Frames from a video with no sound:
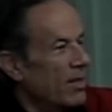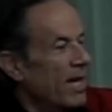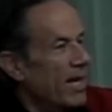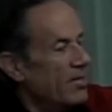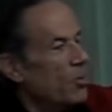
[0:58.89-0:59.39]

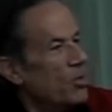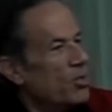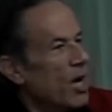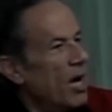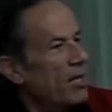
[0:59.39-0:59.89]
They get
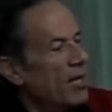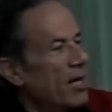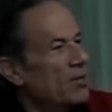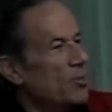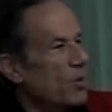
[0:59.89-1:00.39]
switched on
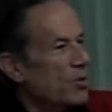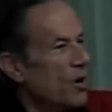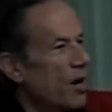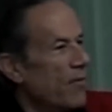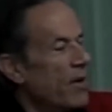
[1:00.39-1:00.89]
and switched
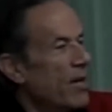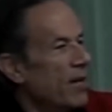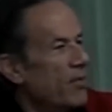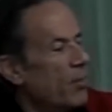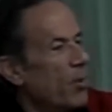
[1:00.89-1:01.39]
off.
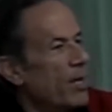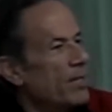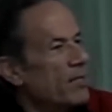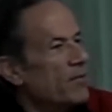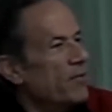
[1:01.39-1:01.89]
If the bread
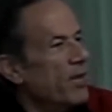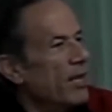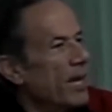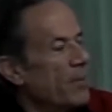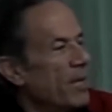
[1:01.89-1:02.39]
doesn't
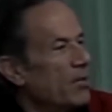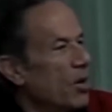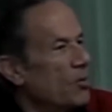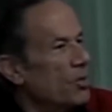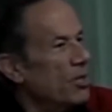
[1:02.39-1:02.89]
feel like being
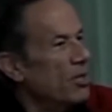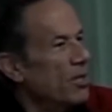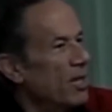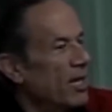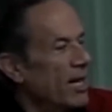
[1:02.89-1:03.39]
toasted,
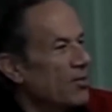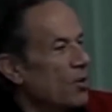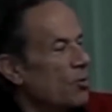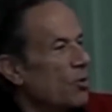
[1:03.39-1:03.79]
it has no